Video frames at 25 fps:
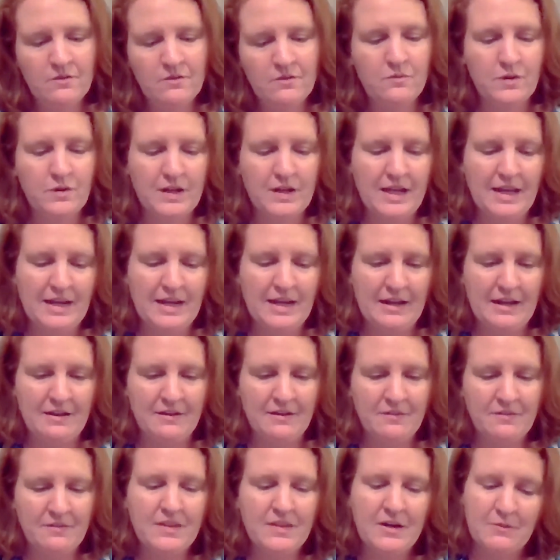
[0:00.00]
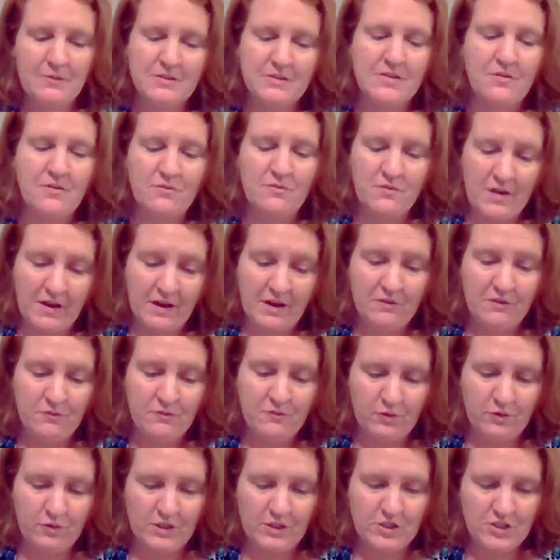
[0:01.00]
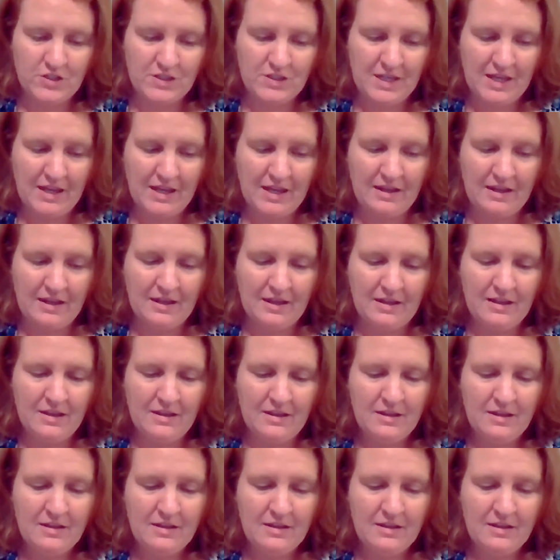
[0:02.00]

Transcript: forgetting that it was a very foolish thing.